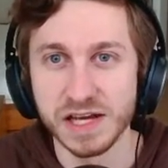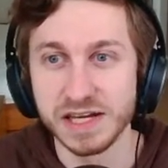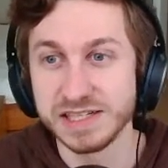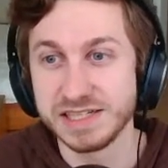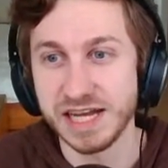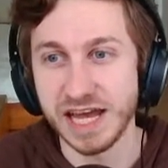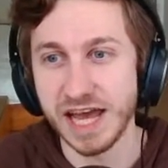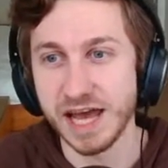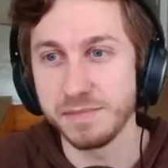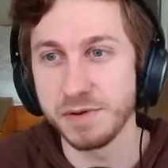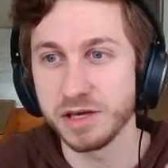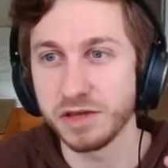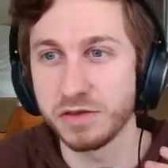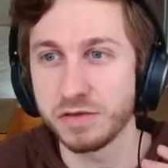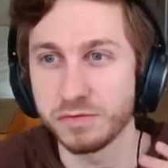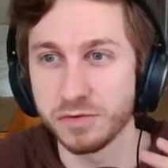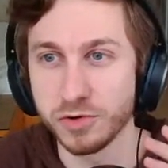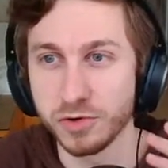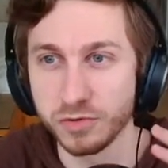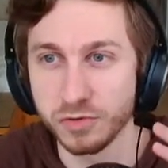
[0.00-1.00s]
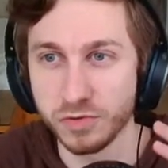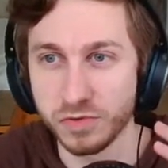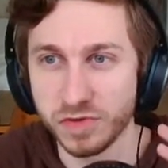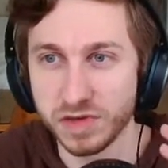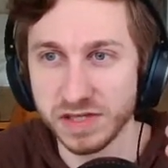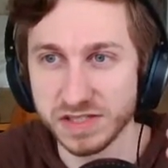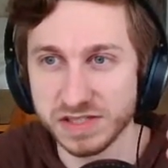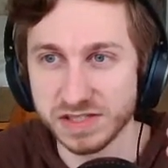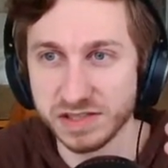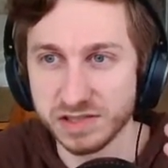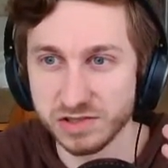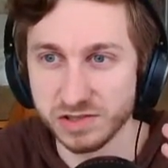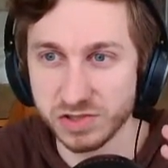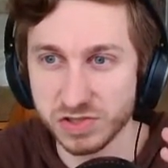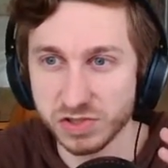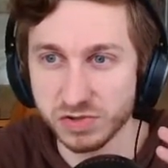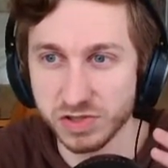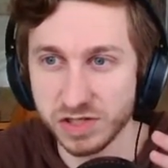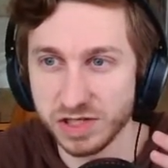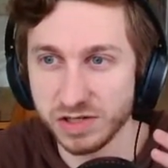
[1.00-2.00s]
tabbing through this little
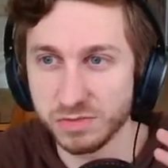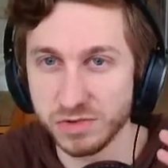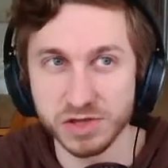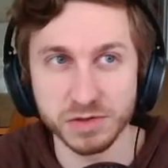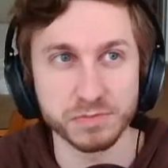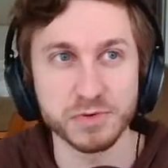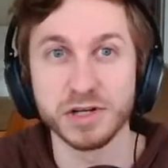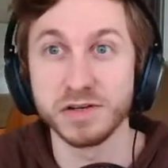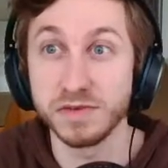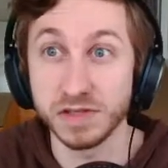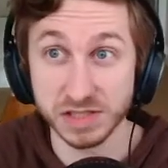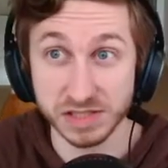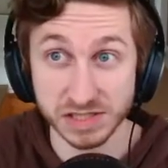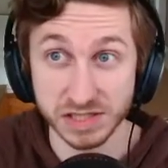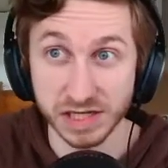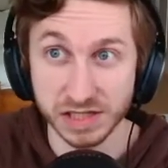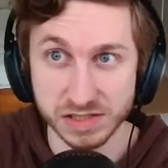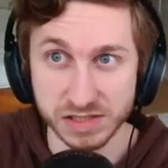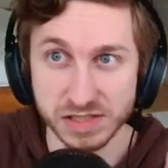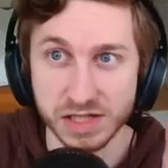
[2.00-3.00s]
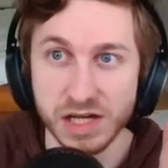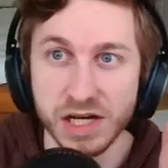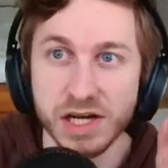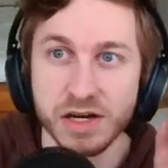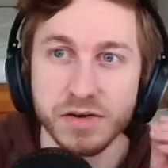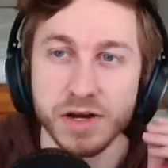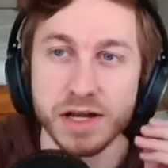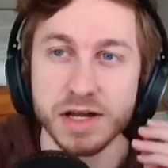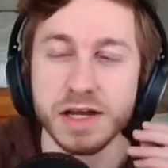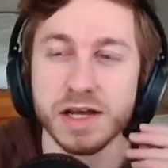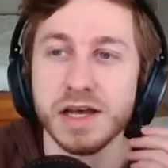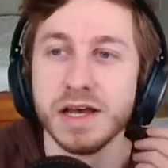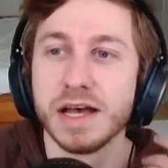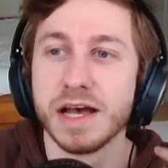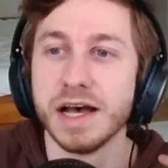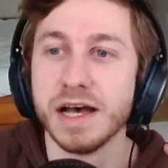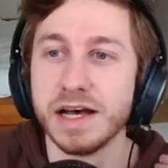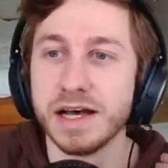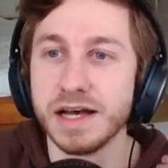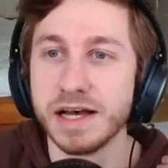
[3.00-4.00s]
screen with the previous next, right?
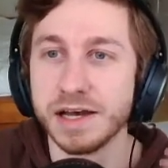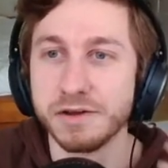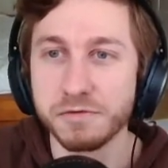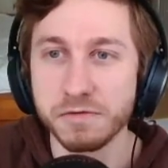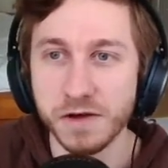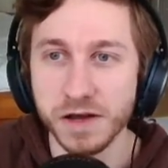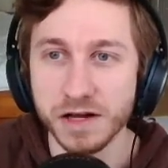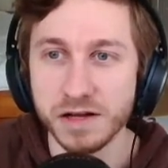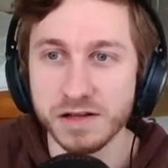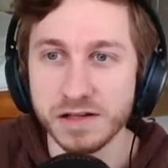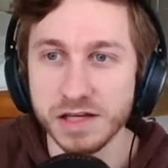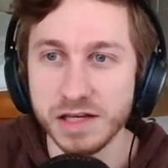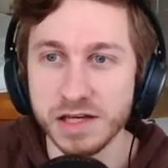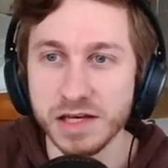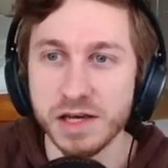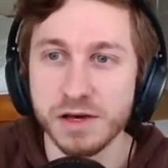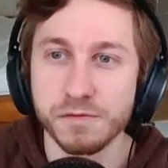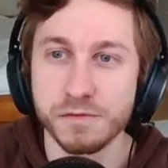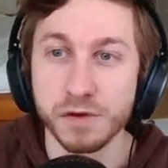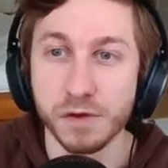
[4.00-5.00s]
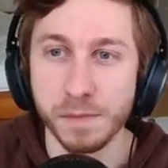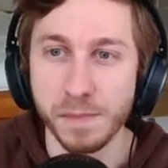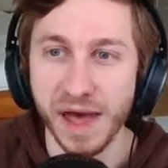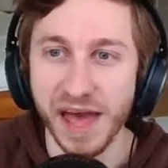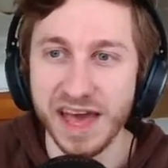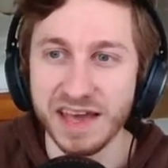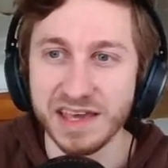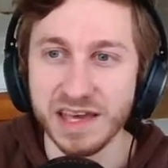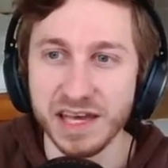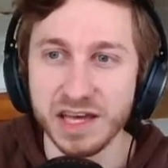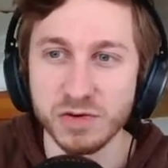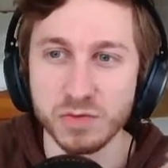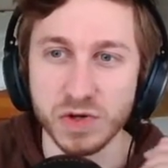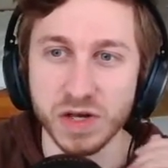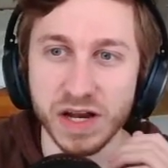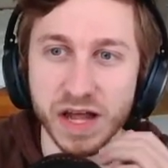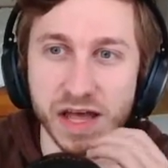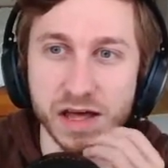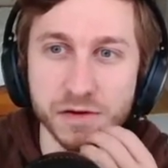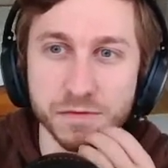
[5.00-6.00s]
And finally, for the back end, we're
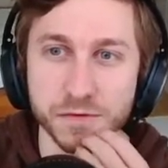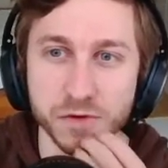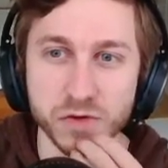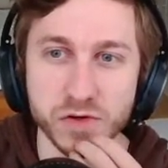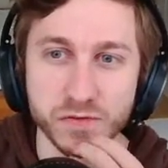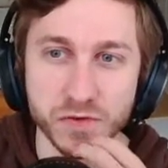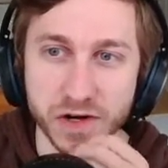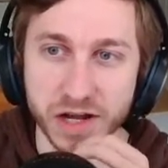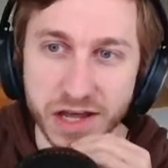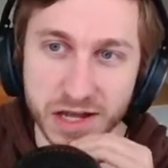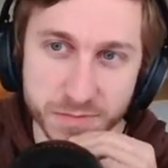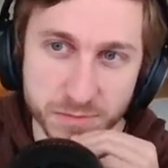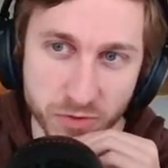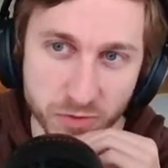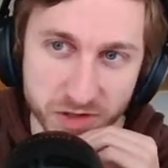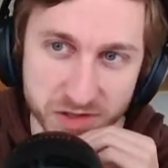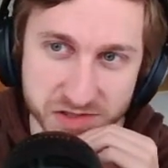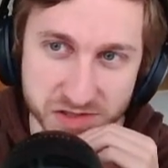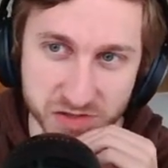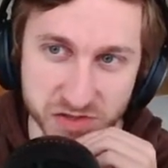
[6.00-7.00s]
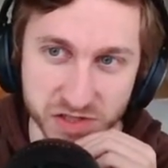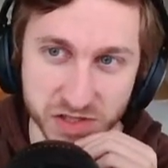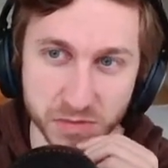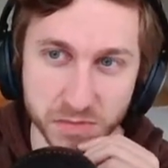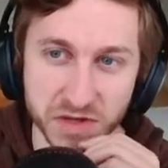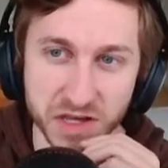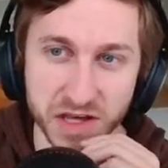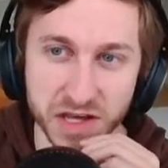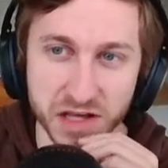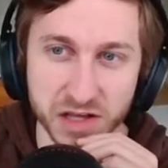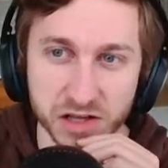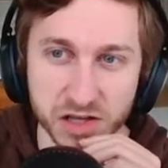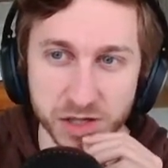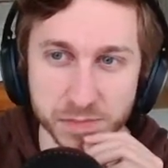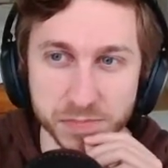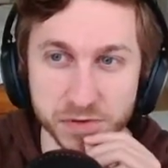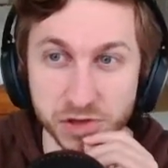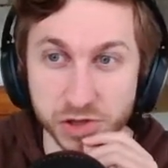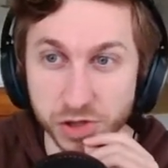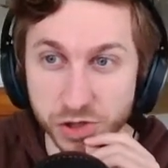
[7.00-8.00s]
going to add a few different endpoints. There's going to be a
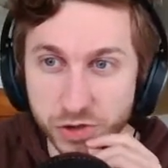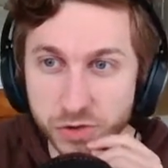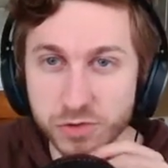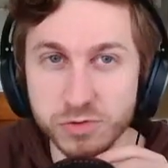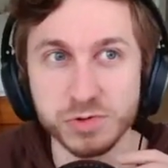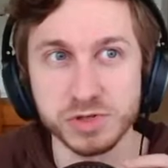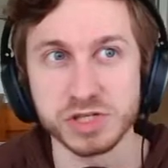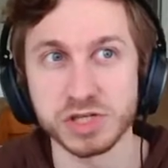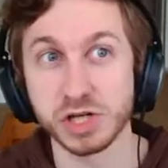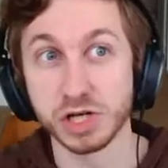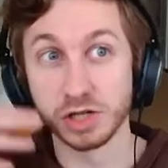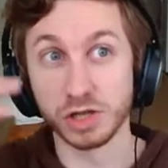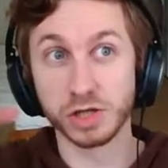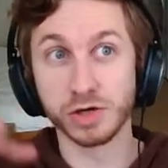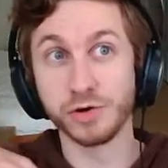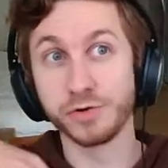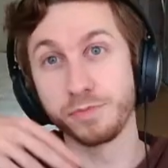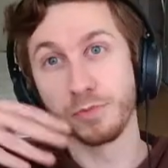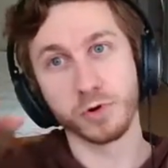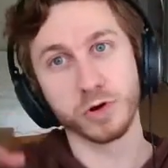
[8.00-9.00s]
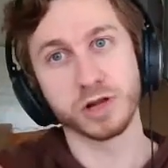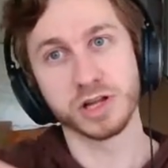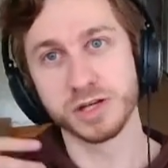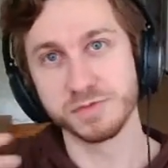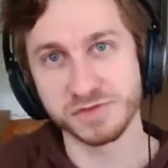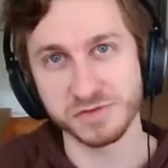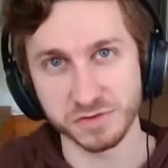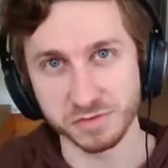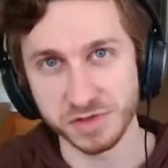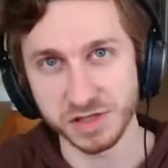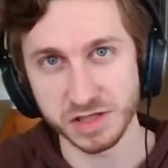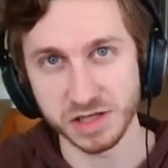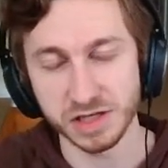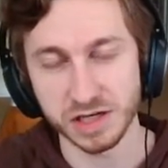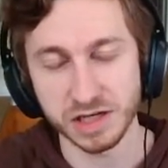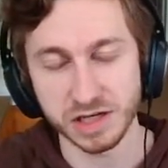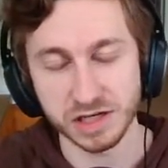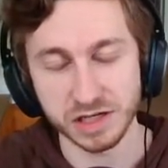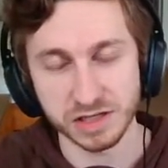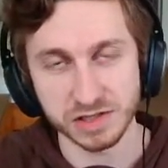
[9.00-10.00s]
clip load, which is going to load more clips from
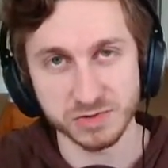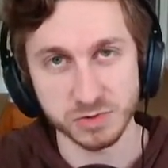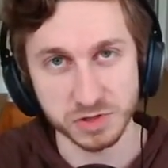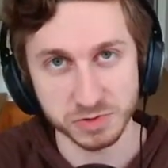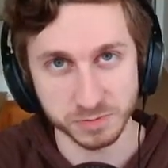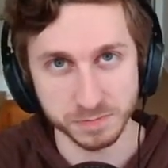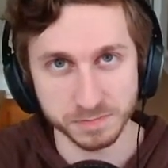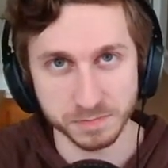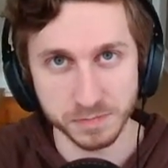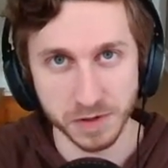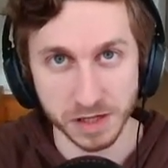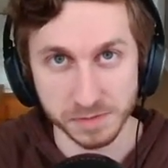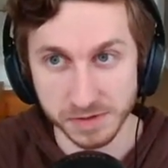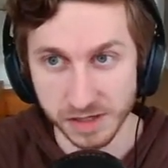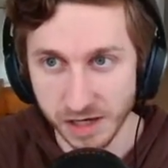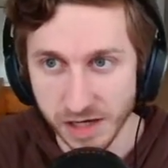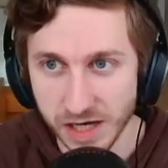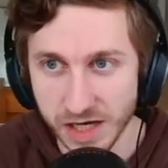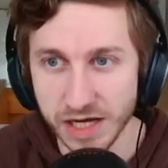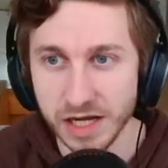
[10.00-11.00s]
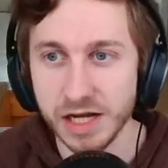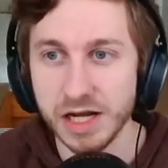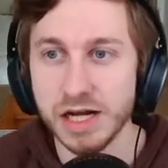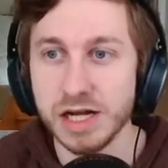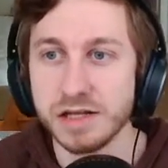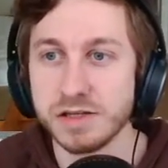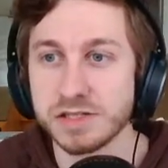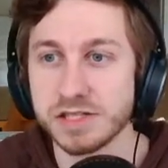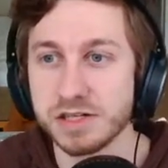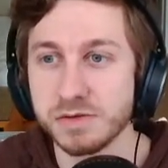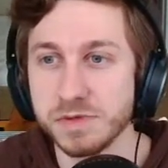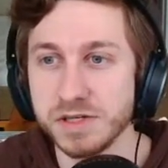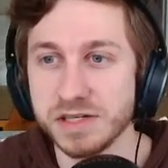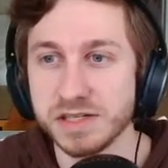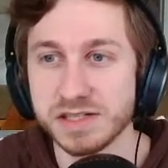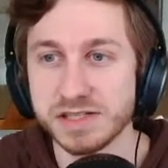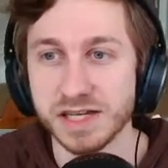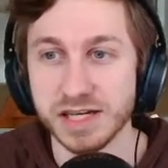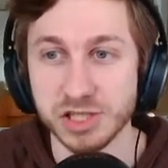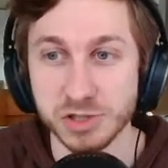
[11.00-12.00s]
the Twitch API. There's going to be a
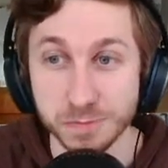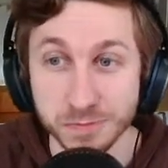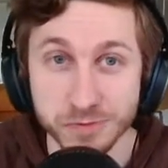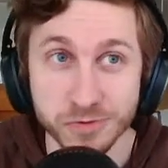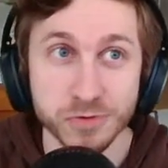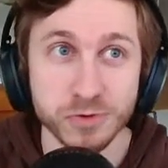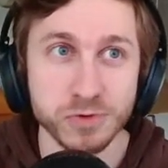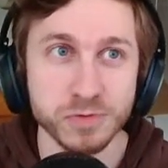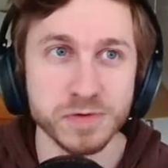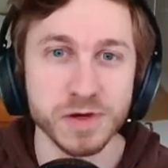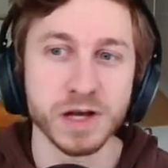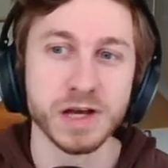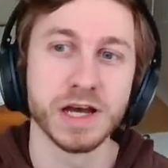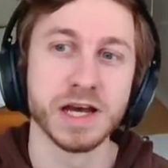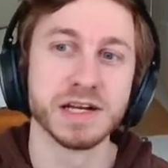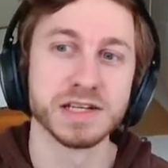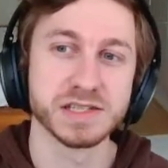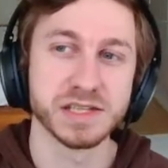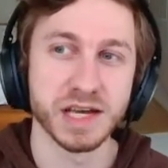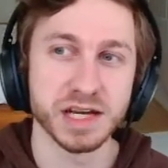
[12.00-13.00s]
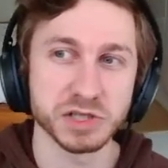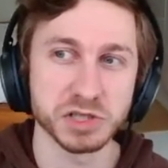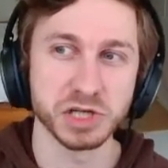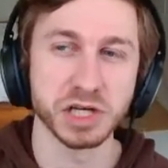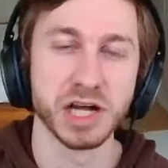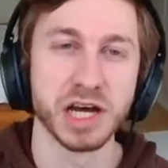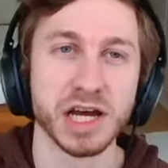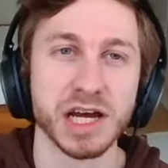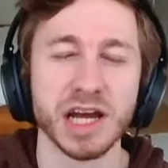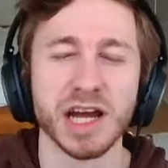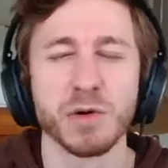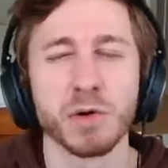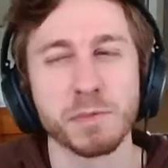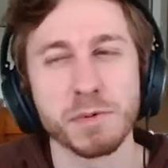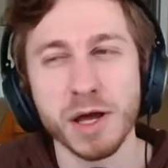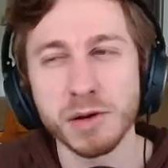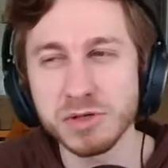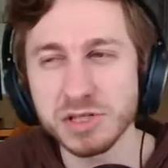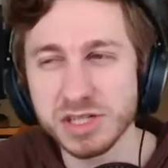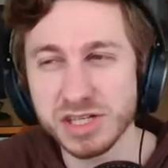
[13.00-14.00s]
/approve and a /deny. And we're
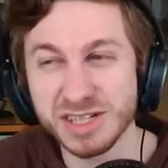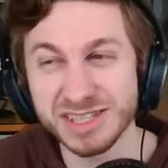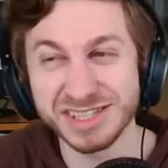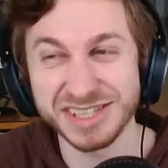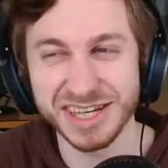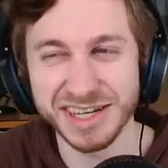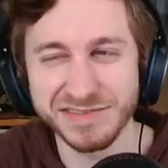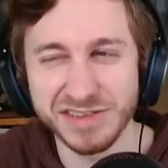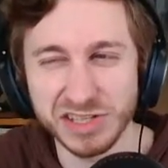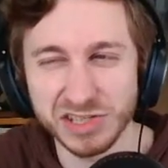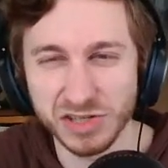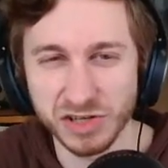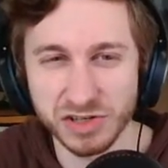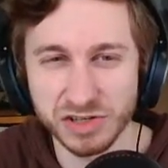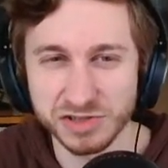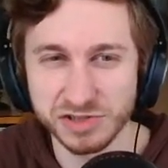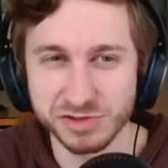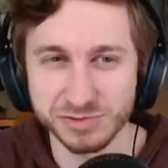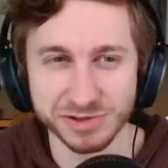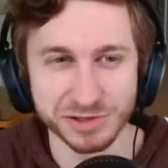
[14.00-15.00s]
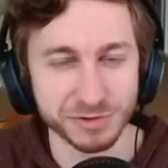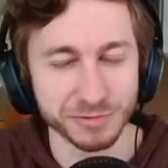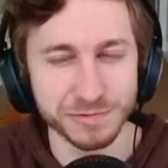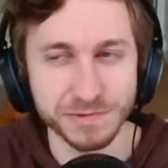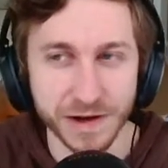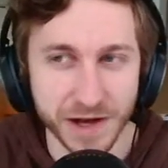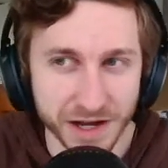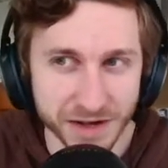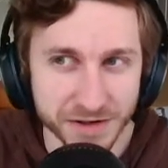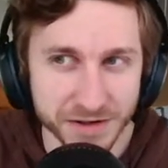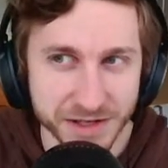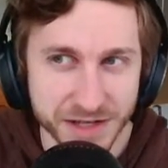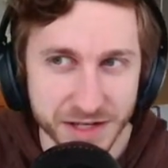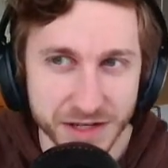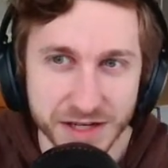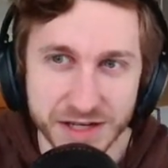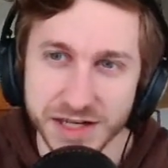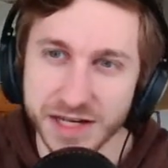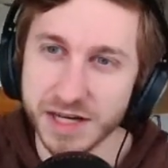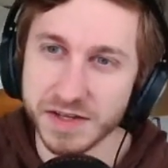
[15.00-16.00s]
probably just going to save these all into a new file
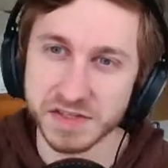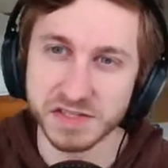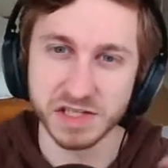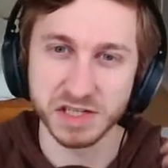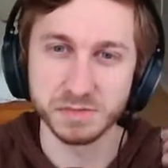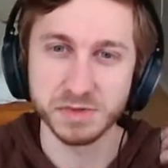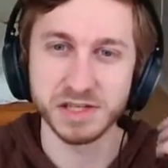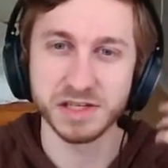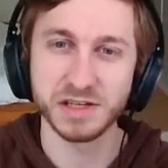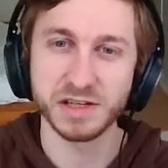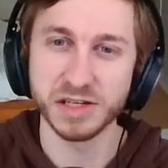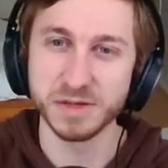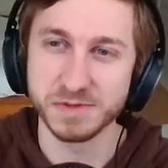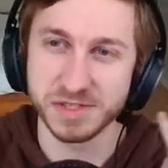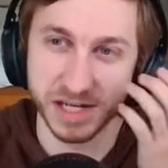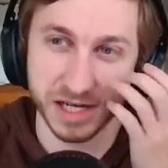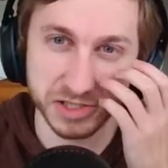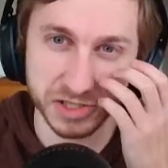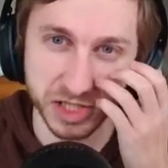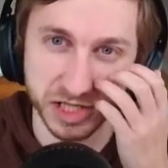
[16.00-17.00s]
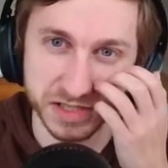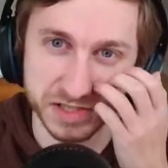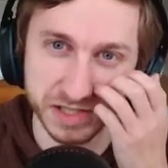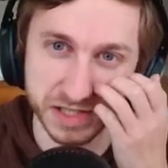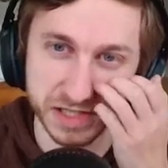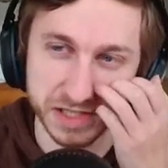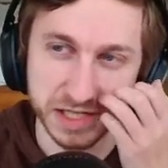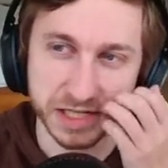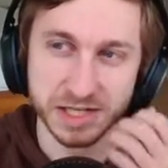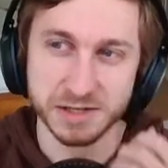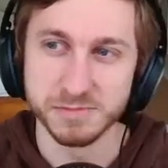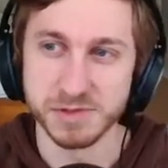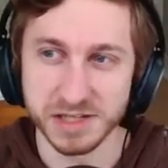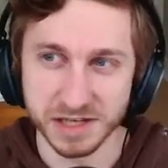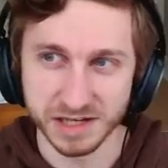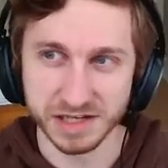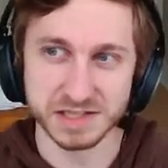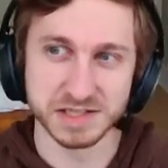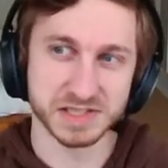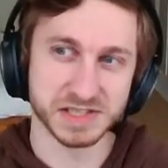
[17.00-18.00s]
that's going to be clips.json,
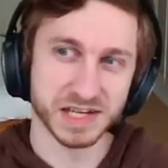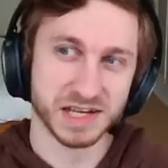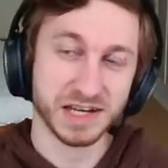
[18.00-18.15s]
because